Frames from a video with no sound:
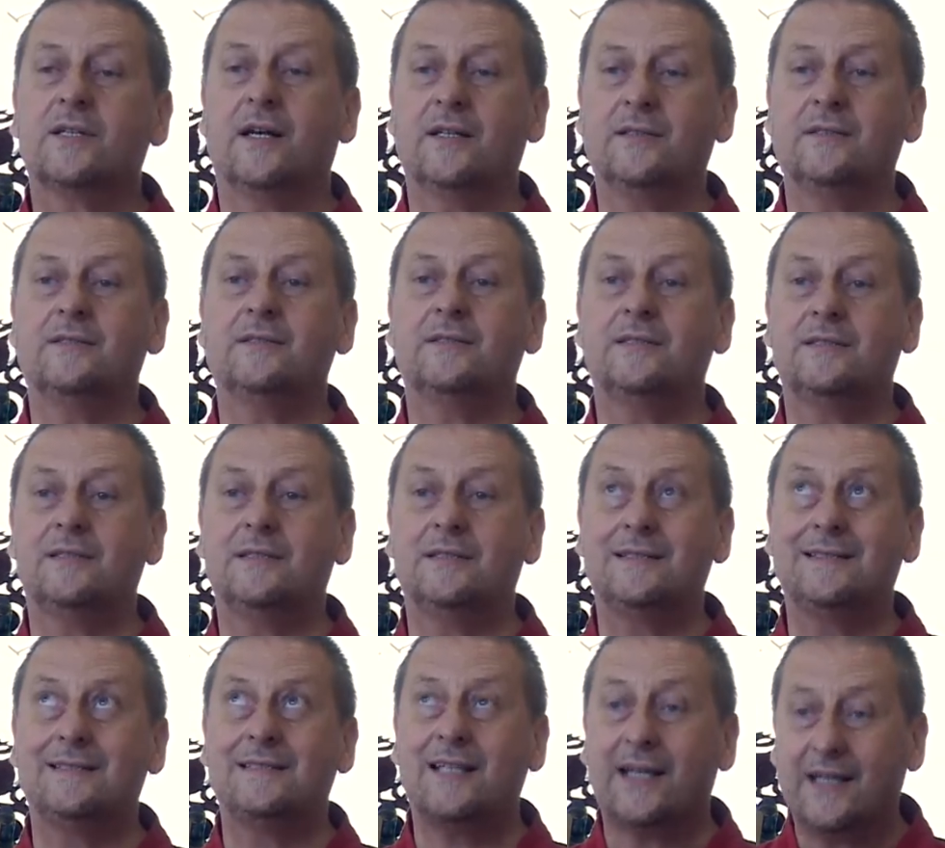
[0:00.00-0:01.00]
and
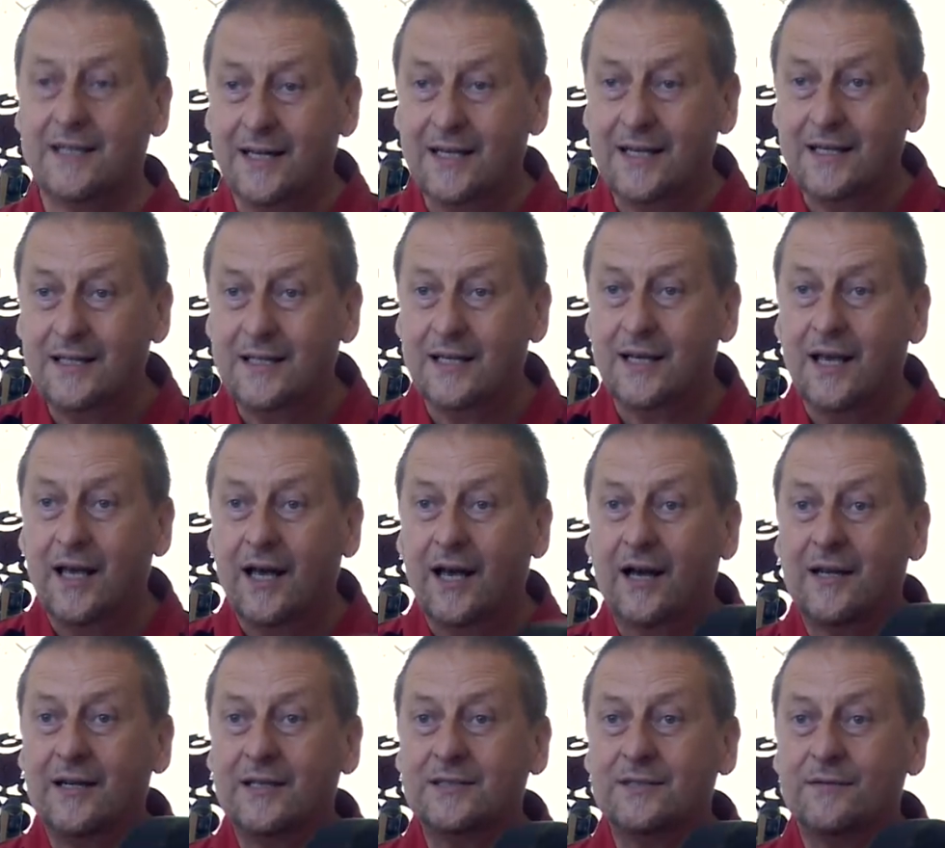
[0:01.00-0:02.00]
technique,
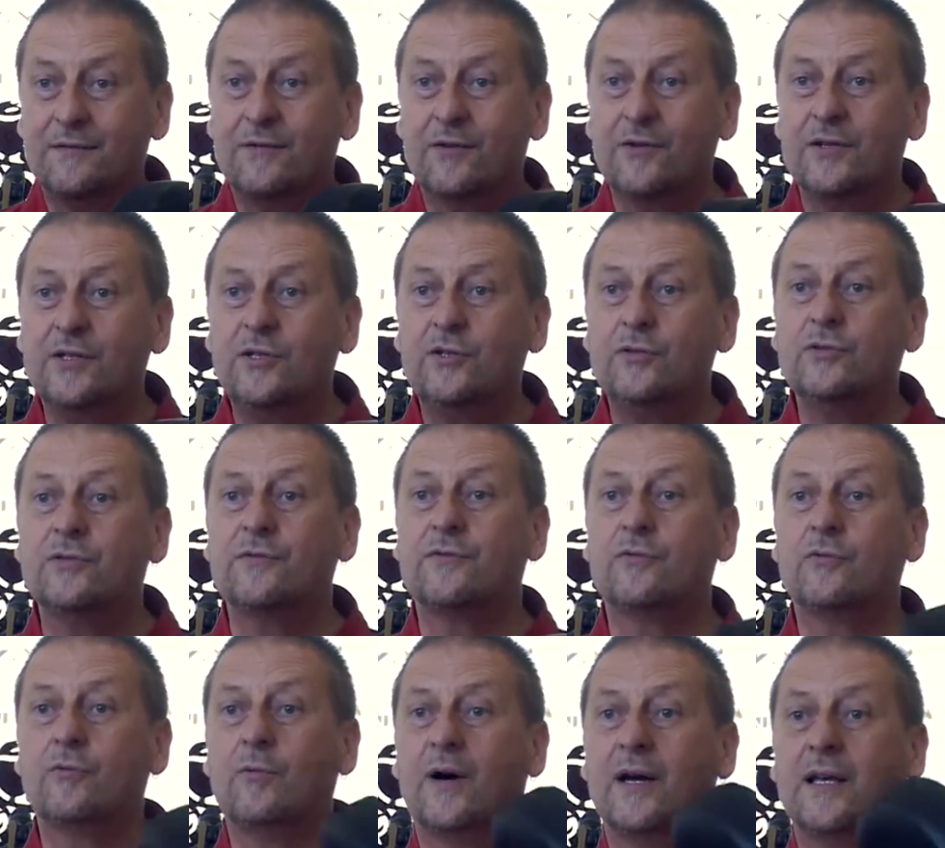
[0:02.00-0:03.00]
and it's a very
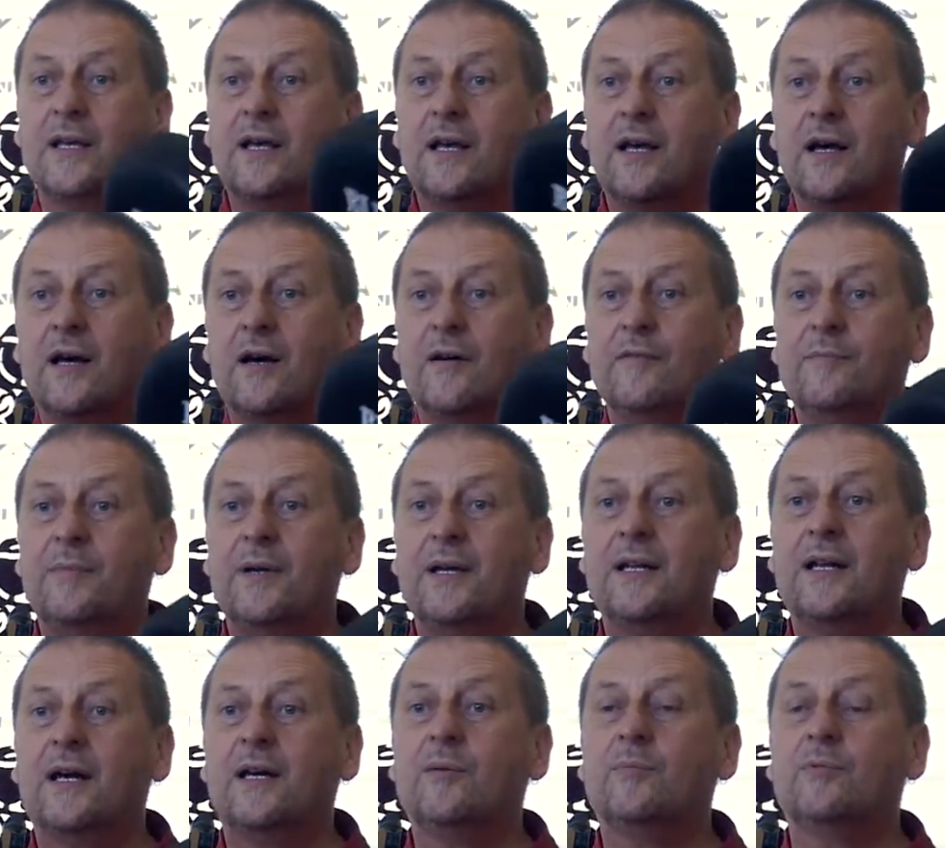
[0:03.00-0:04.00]
useful way of
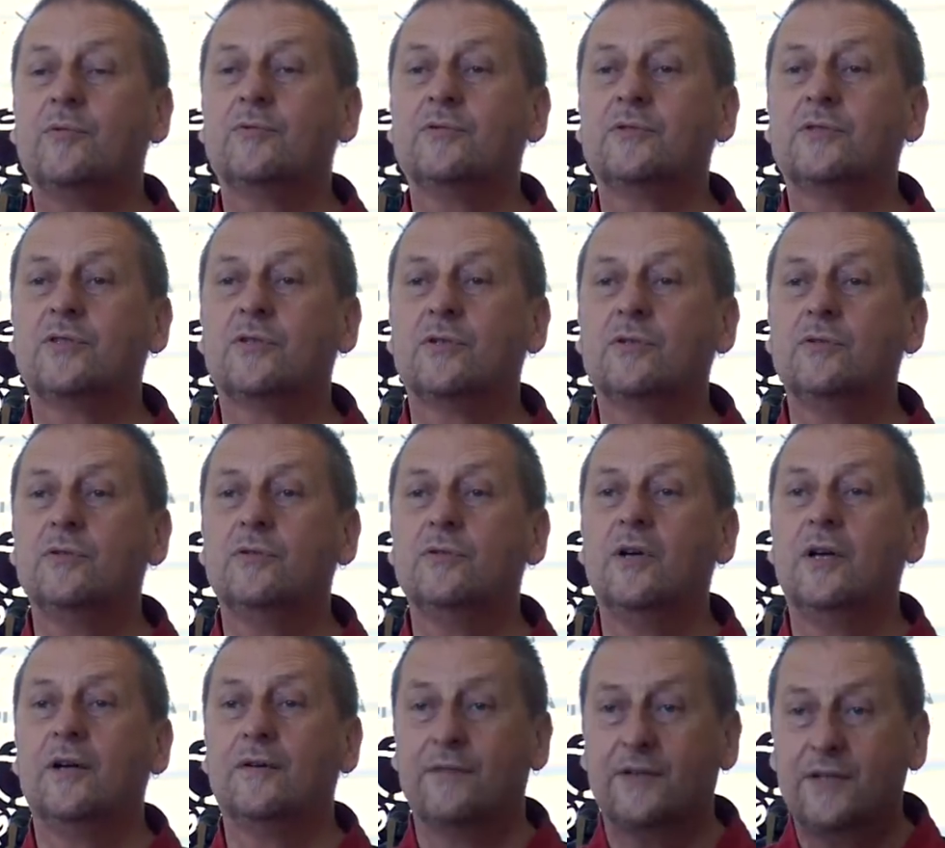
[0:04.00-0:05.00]
being able to,
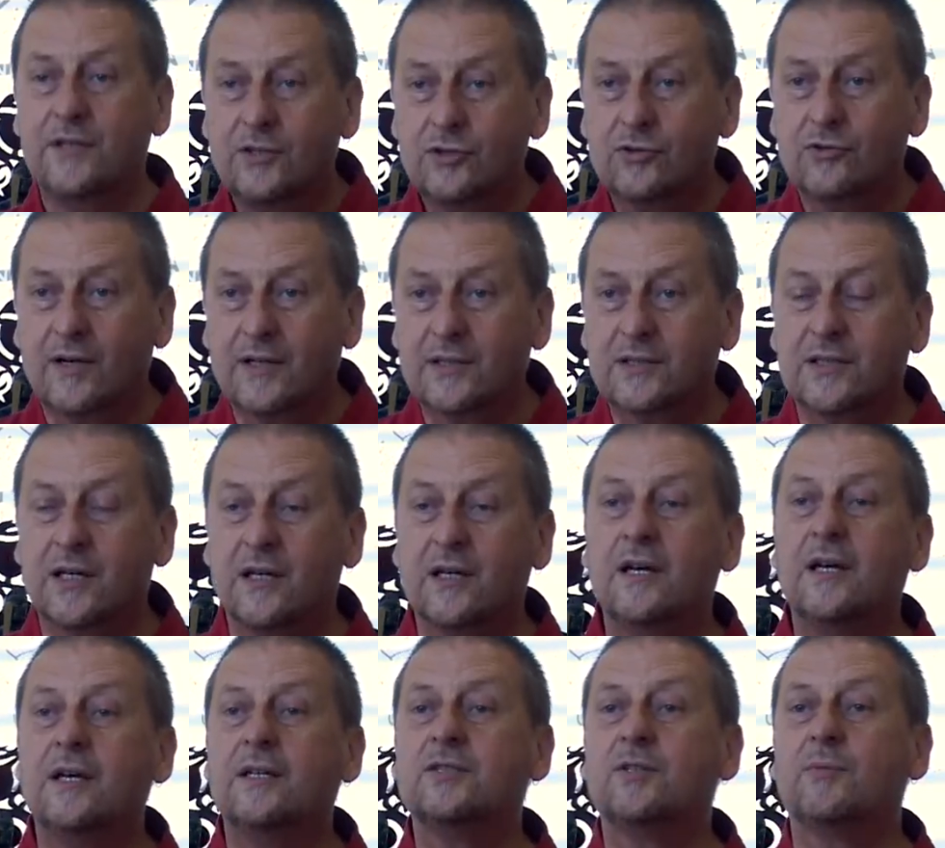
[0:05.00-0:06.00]
for the instructor,
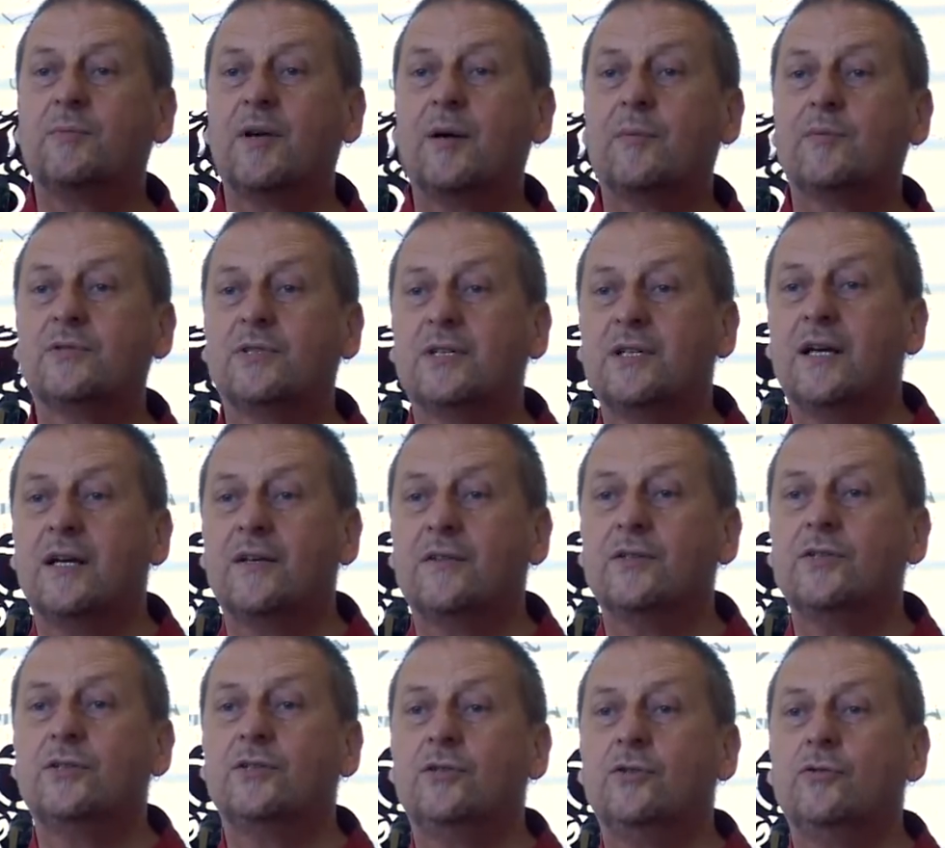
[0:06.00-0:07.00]
to be able to get
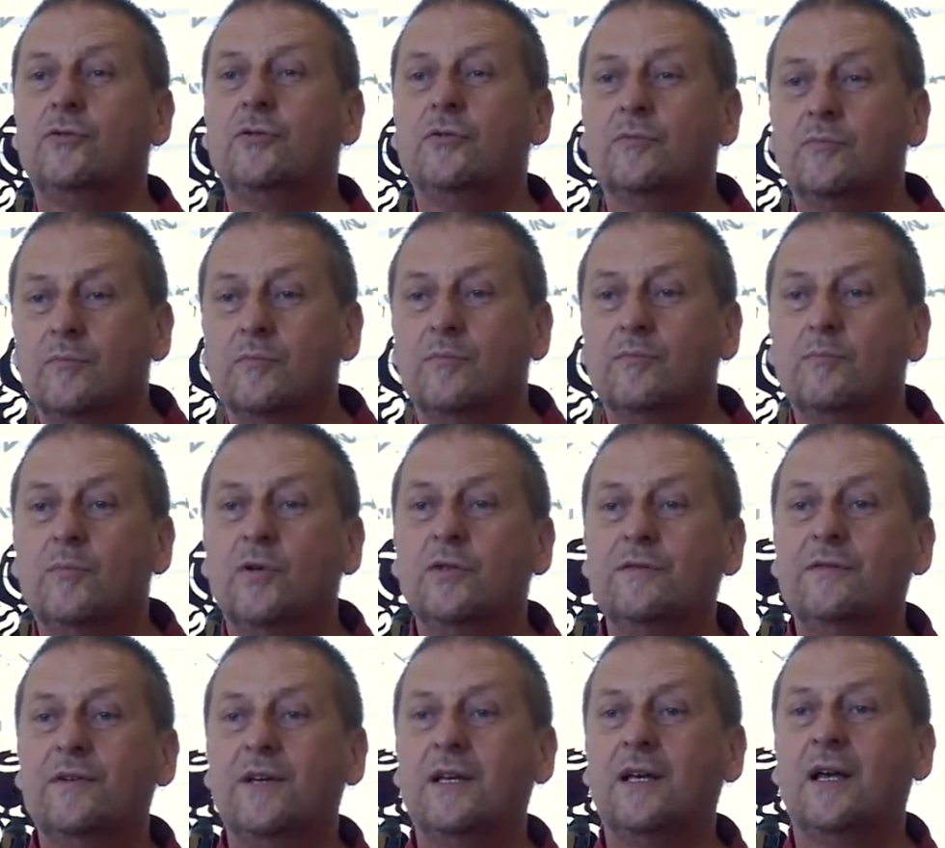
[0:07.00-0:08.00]
the student
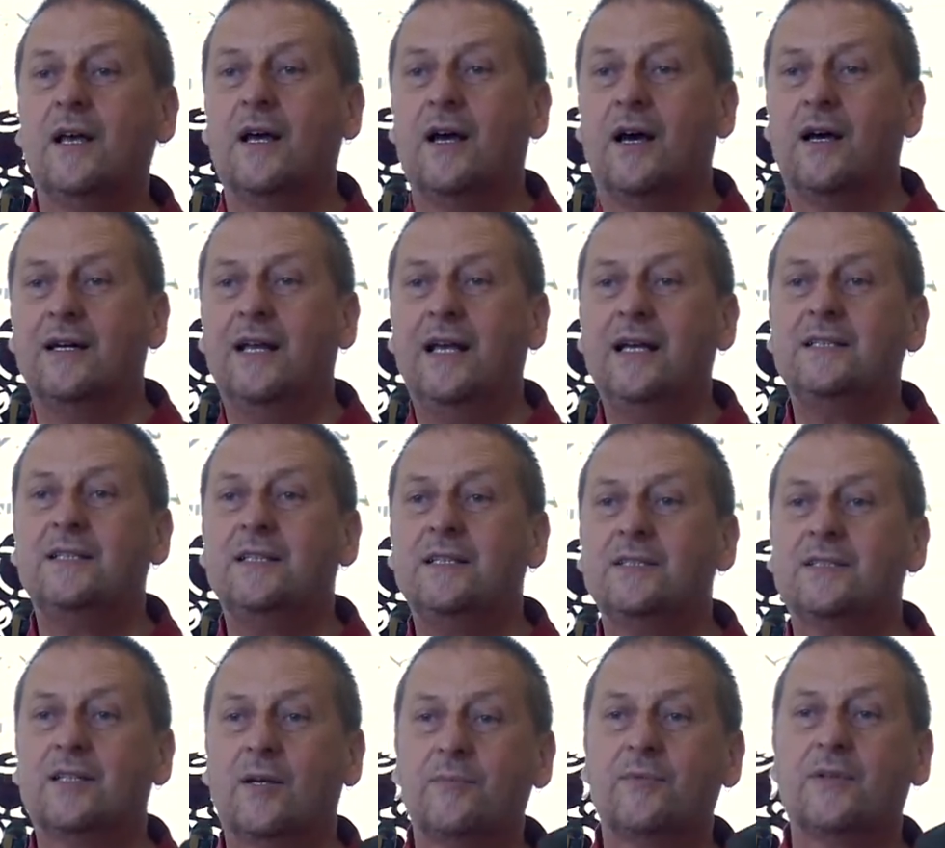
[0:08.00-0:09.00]
moving and
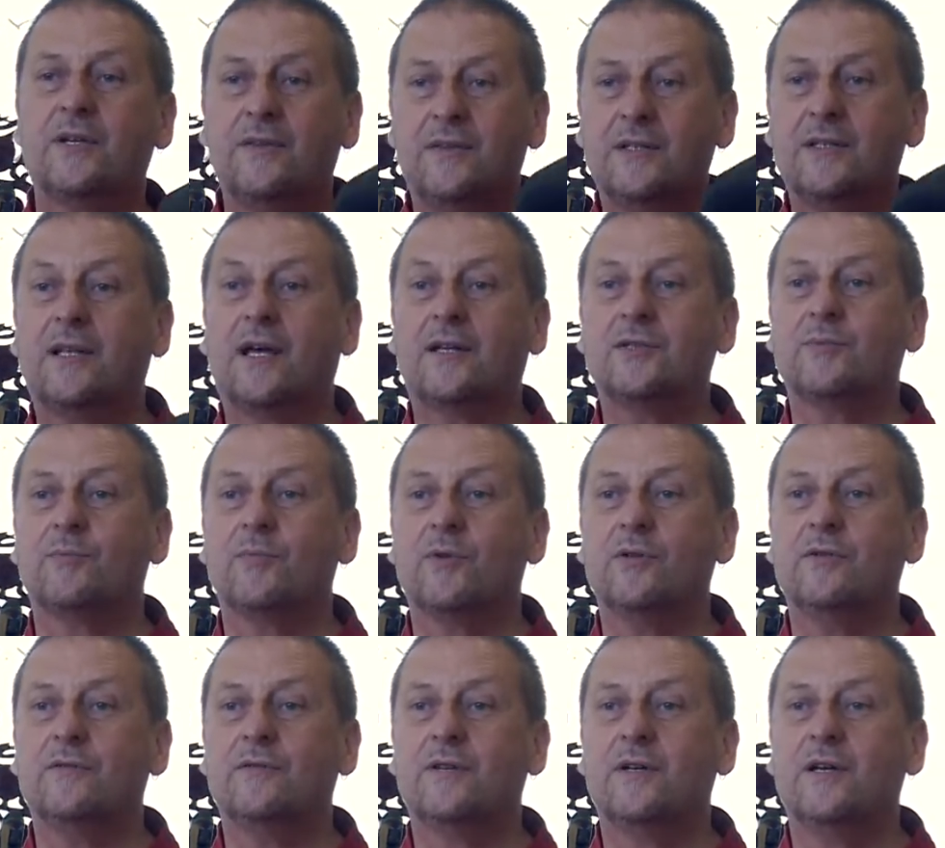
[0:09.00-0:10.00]
hitting something that does
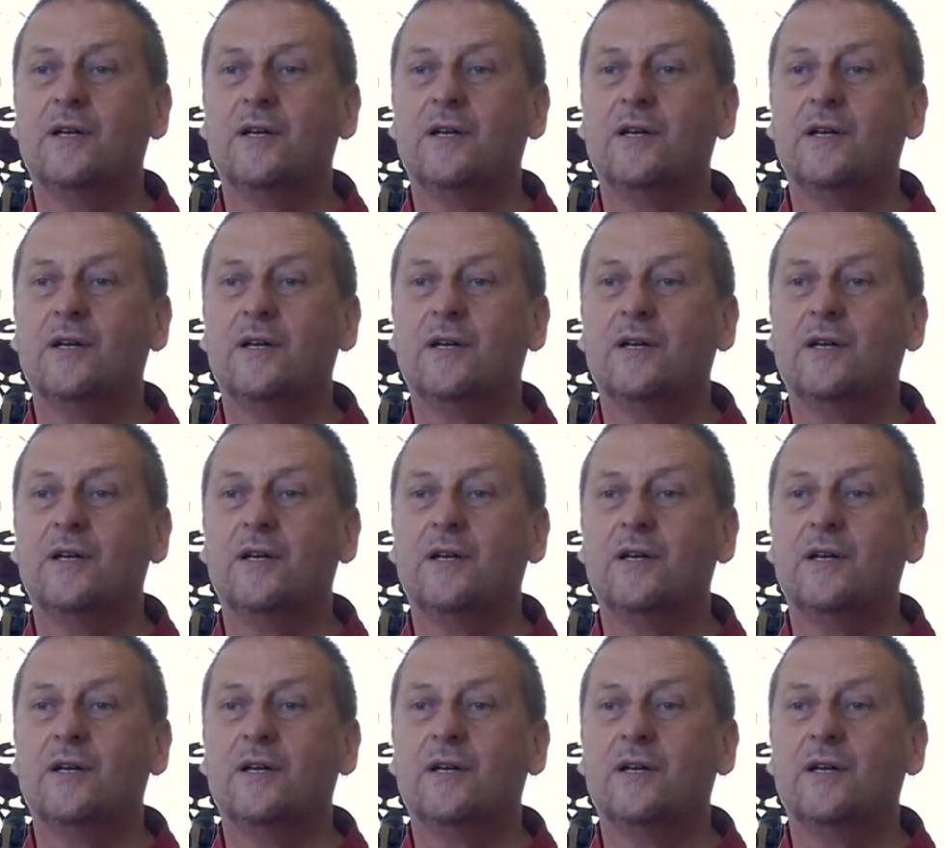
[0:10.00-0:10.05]
move.